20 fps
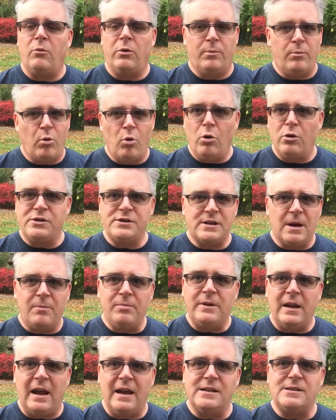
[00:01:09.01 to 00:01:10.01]
reports,
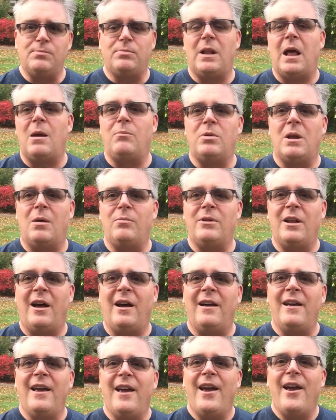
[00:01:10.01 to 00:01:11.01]
updates, blah, blah,
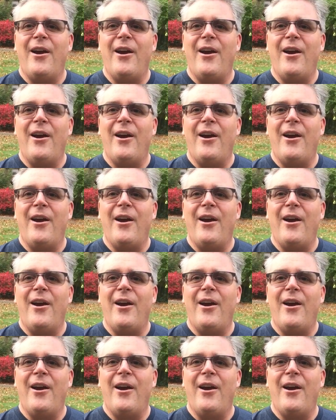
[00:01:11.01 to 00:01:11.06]
blah,